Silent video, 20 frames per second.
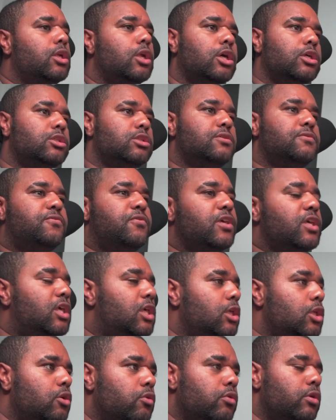Like, just
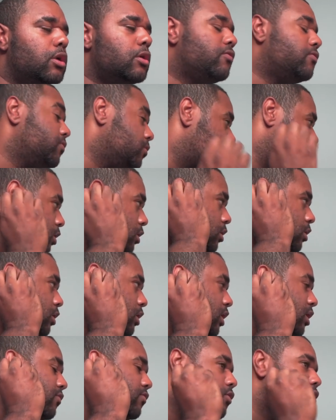thinking you're in a fucking
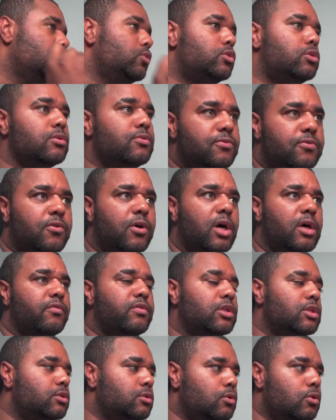Evolution 5
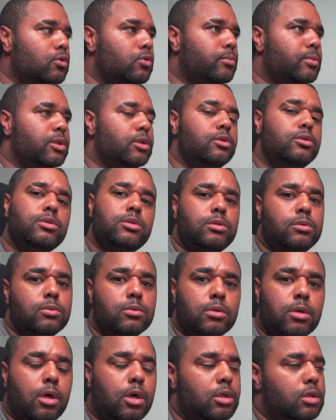and a scuba and you
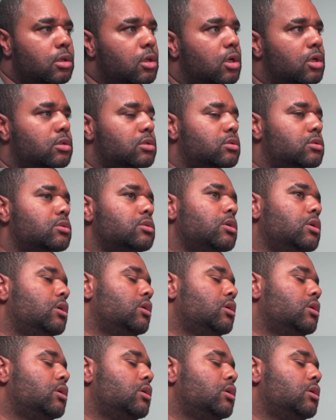still can't dust.